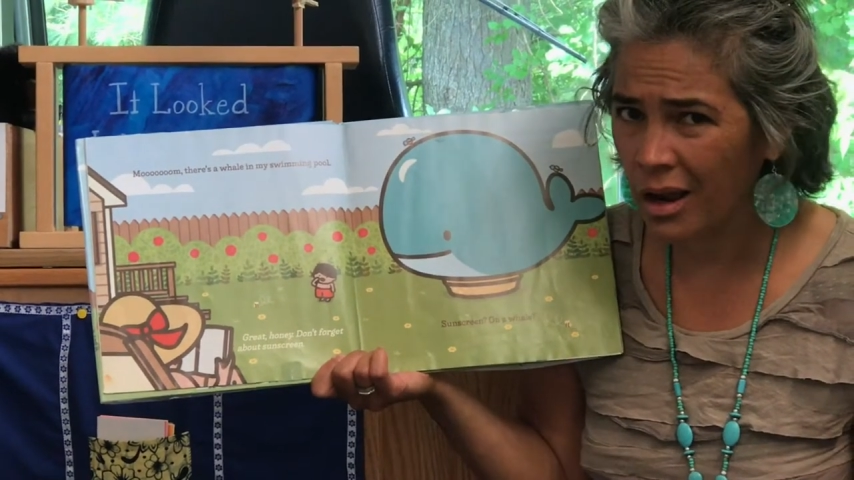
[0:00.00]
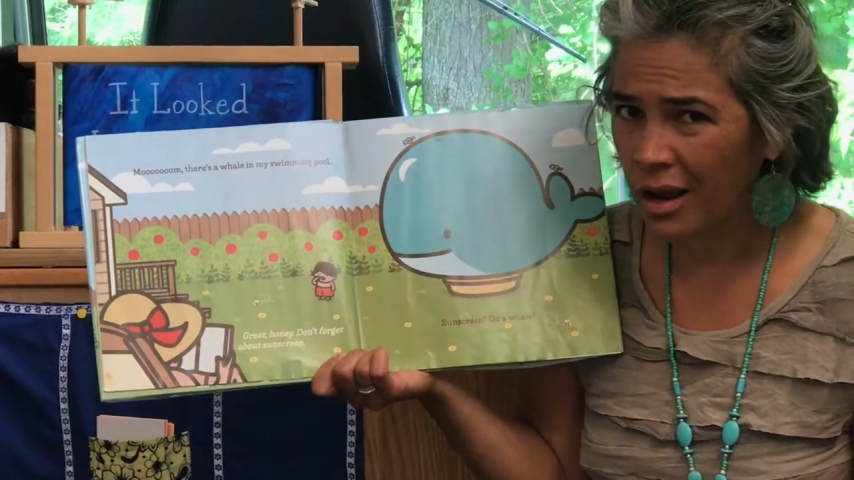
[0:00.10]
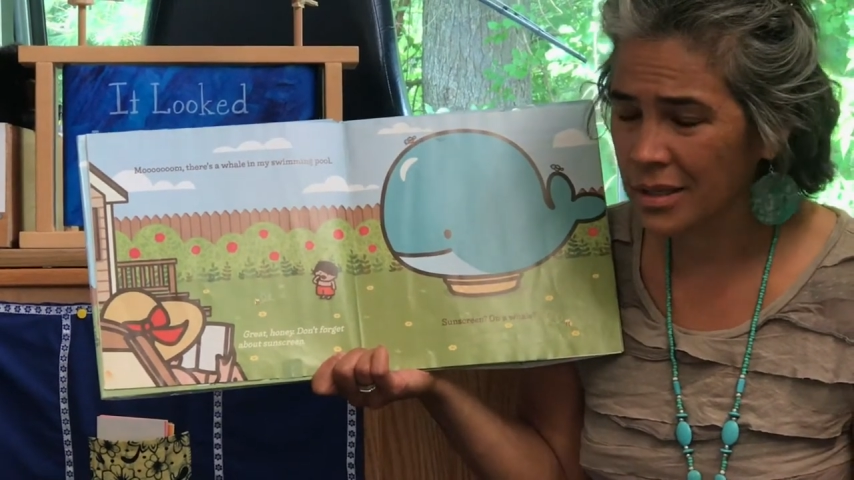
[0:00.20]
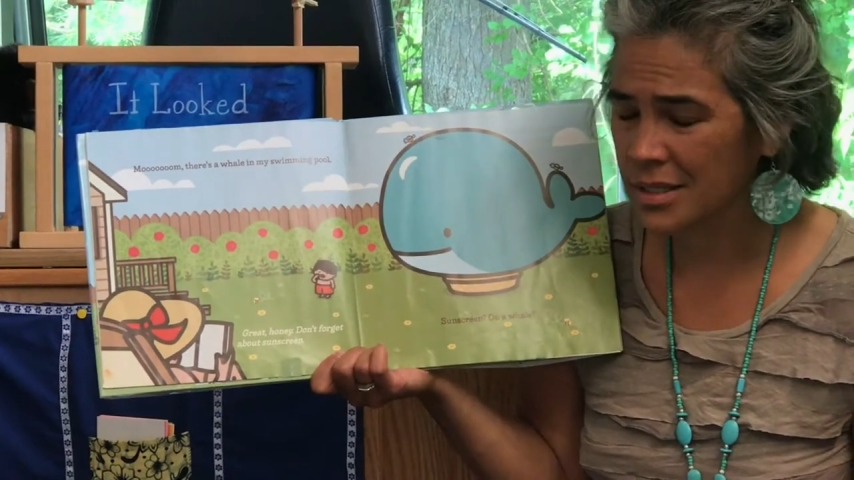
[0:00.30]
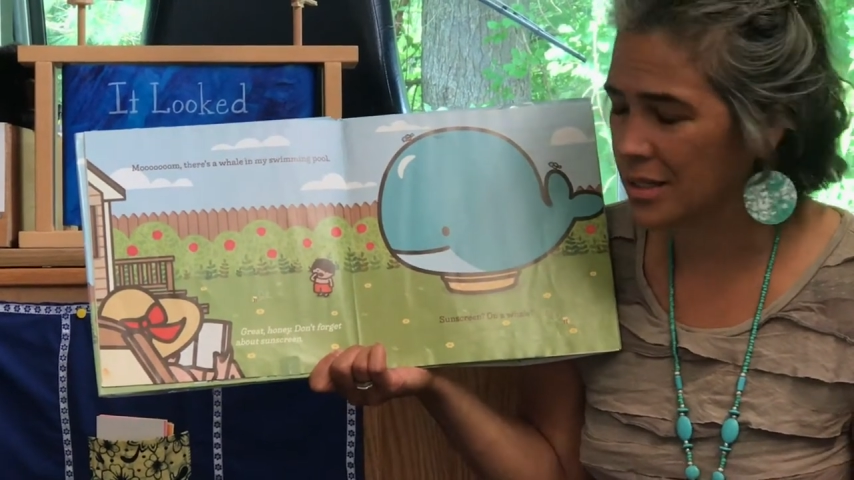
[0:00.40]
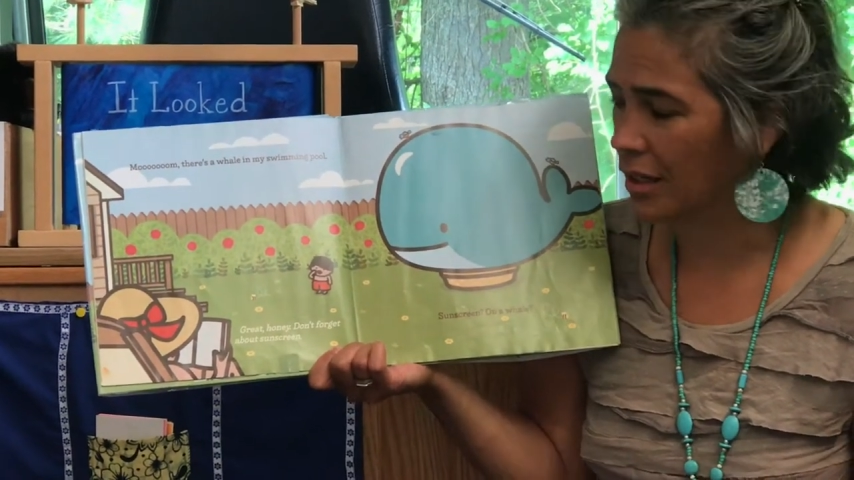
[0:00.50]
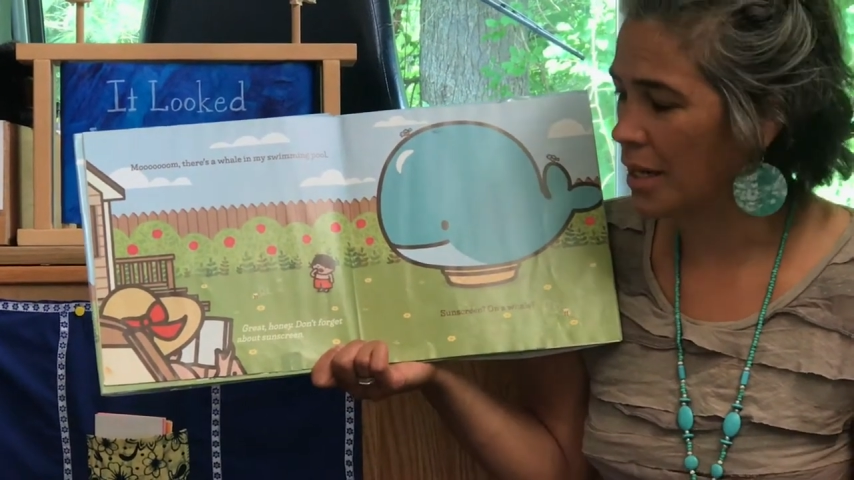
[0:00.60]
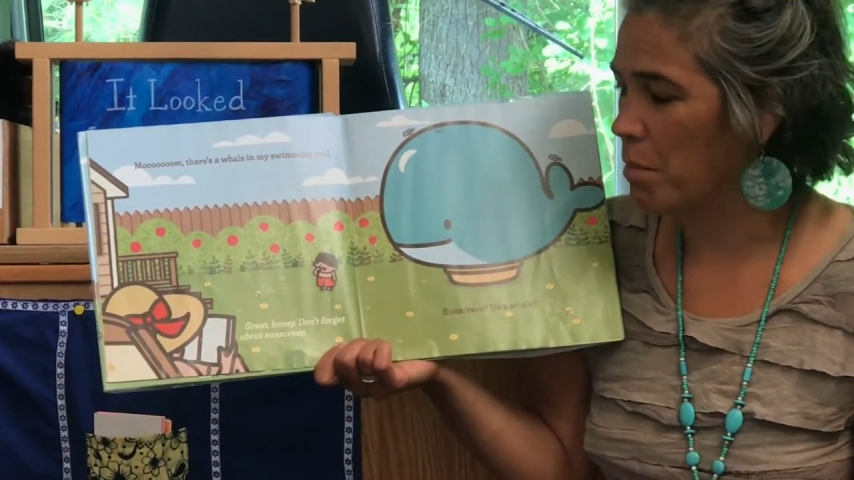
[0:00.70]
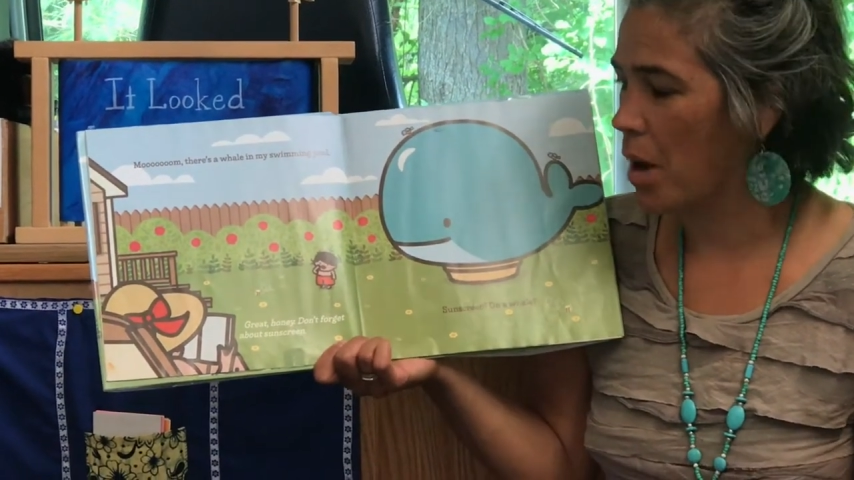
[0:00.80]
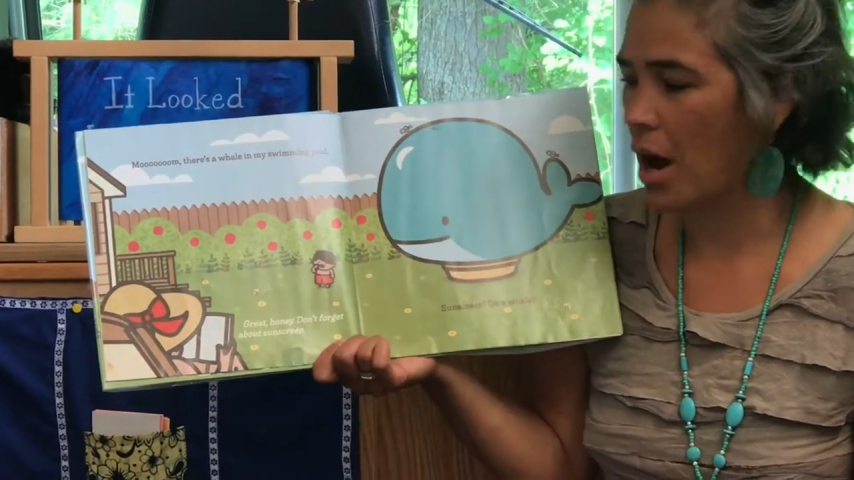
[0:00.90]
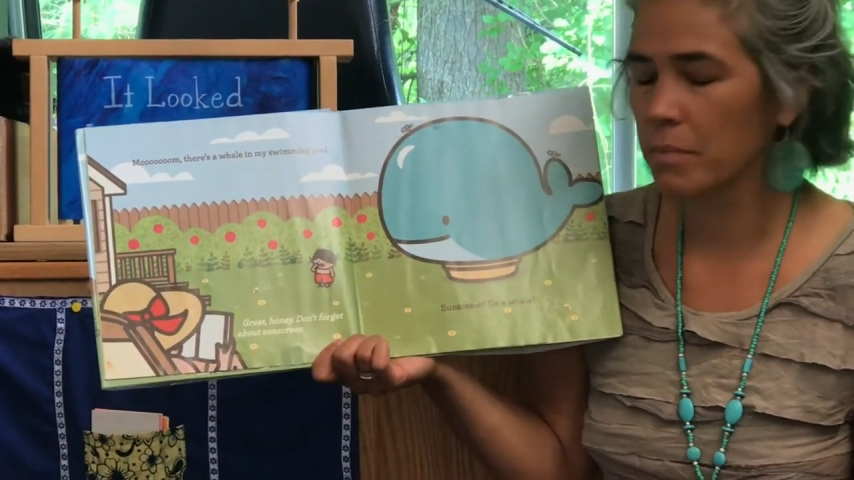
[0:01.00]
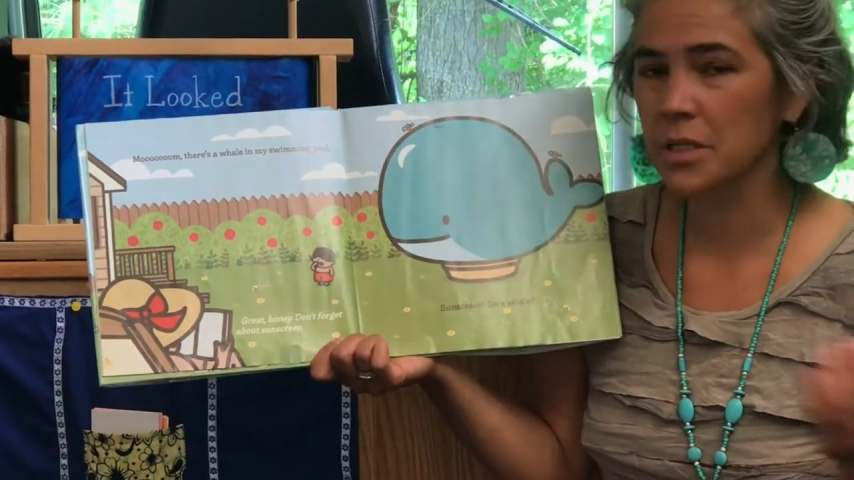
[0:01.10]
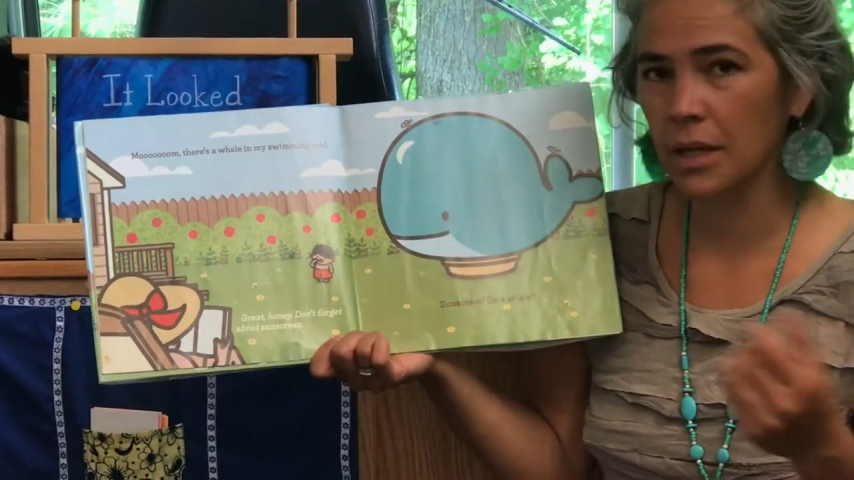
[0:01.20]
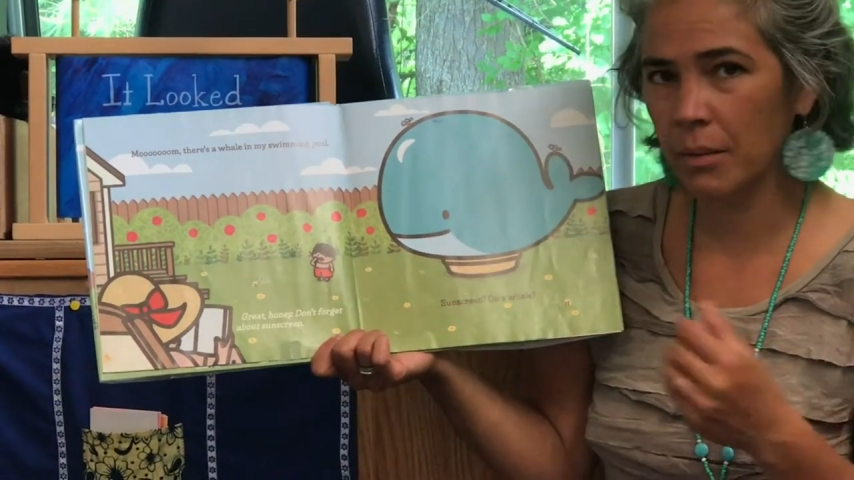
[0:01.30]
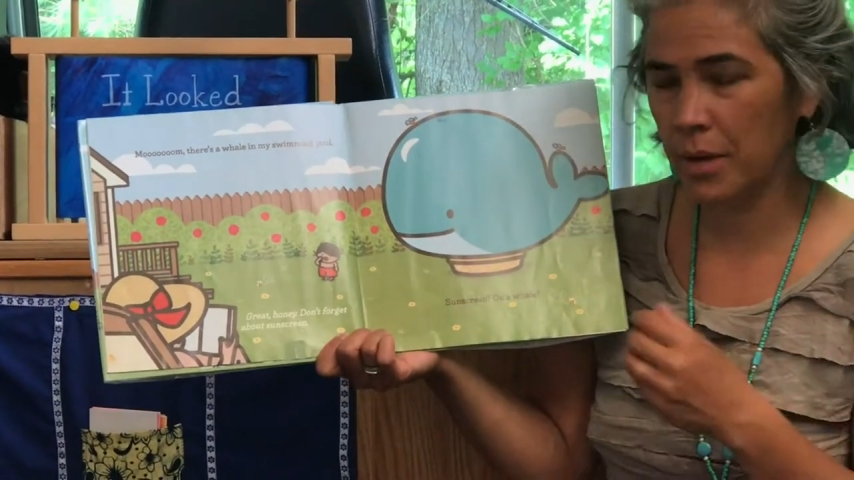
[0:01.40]
Silly mom's
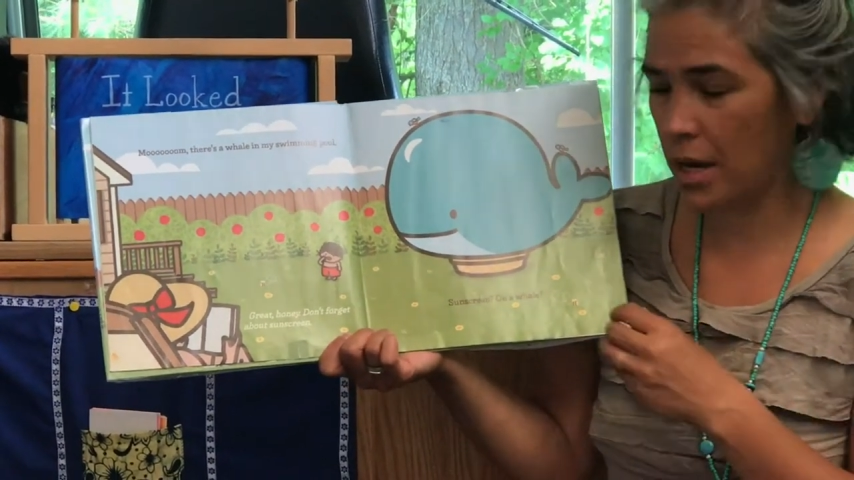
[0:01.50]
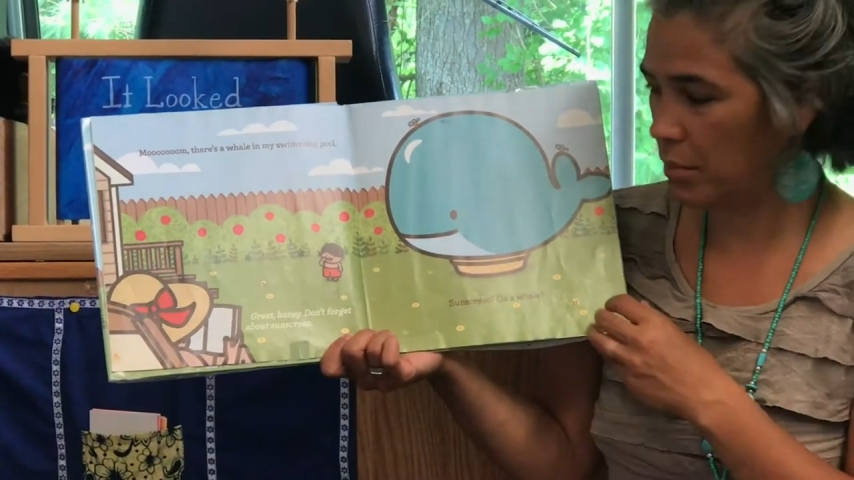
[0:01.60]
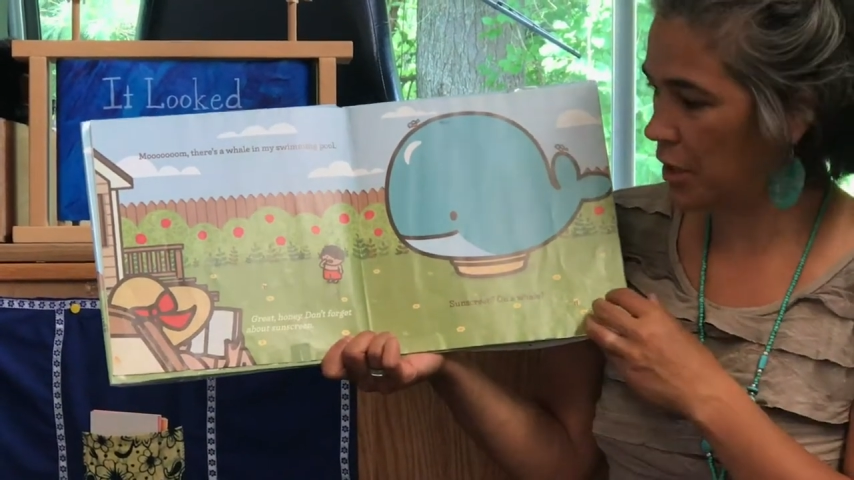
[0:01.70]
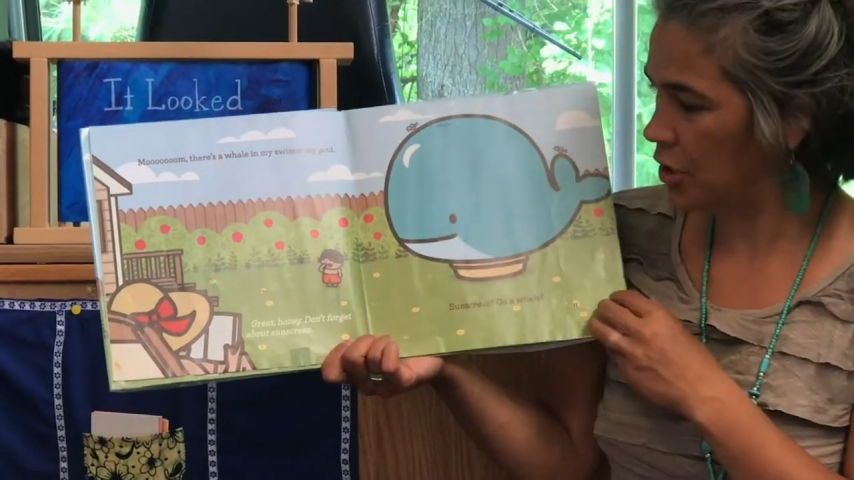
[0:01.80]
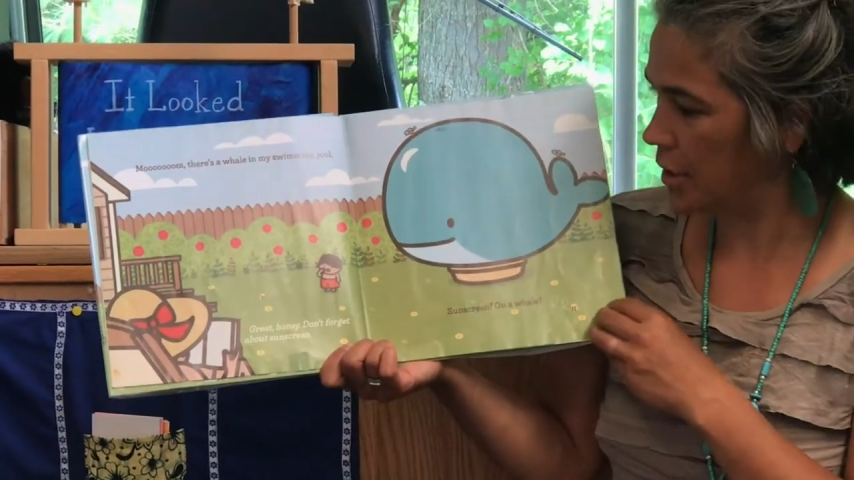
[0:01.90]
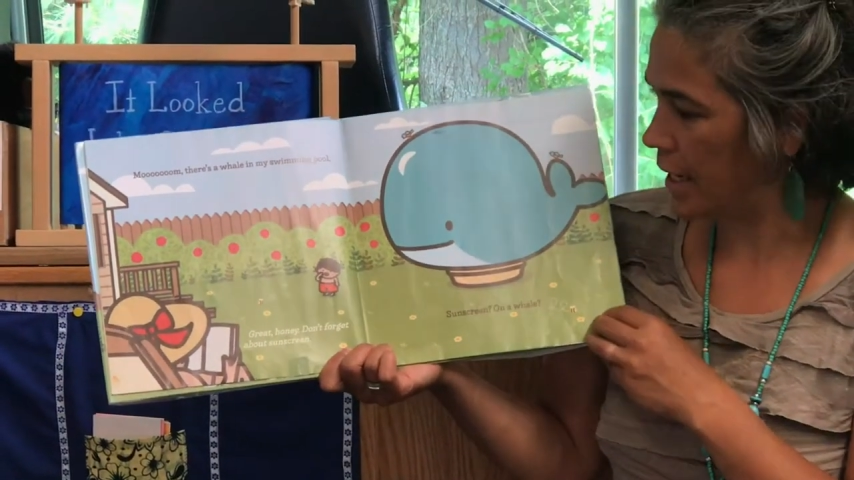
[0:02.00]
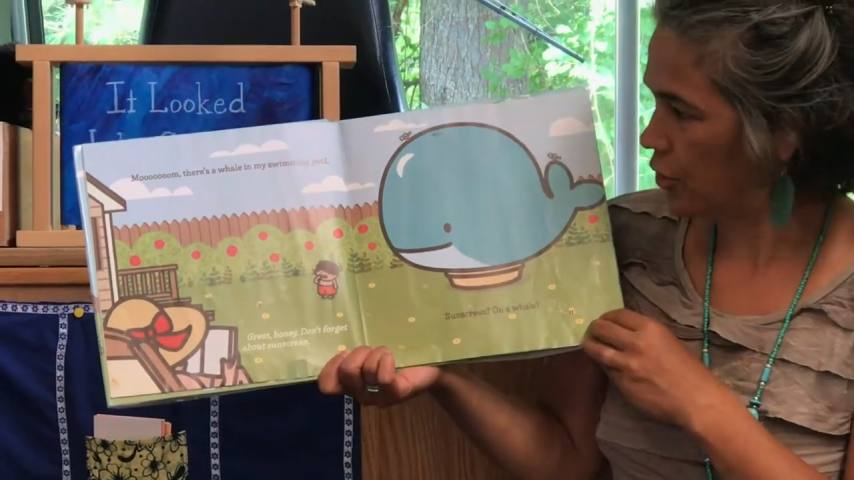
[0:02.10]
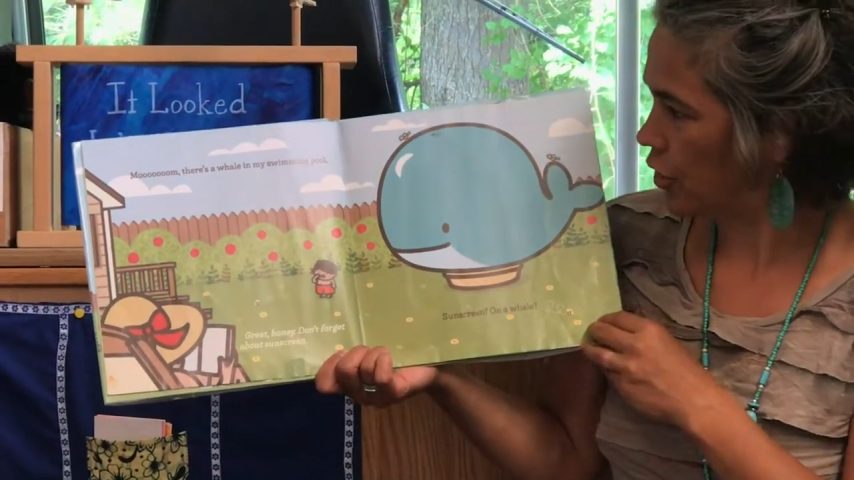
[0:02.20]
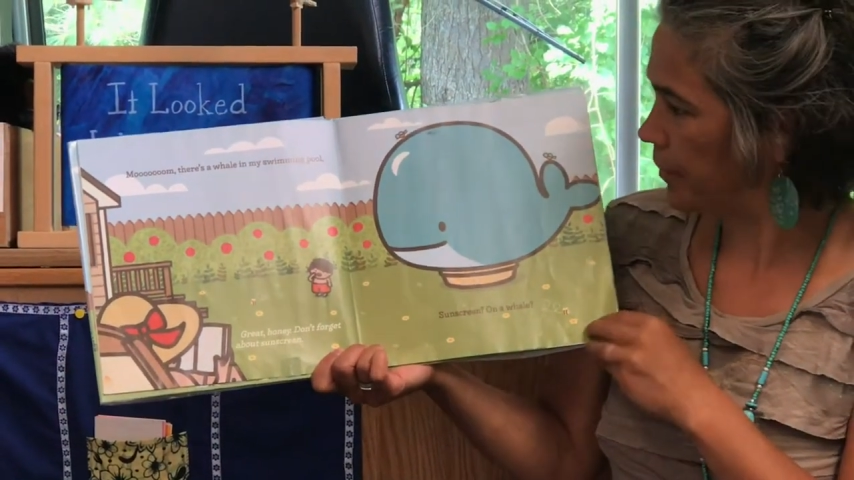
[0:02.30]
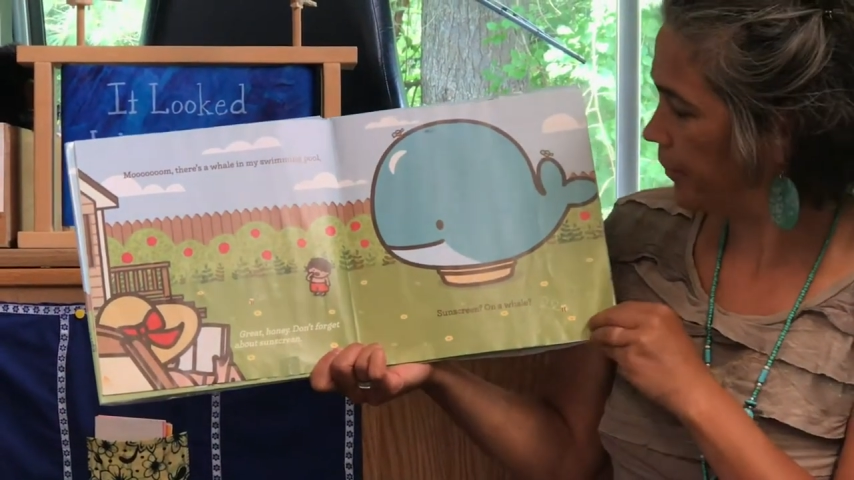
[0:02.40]
not paying much attention.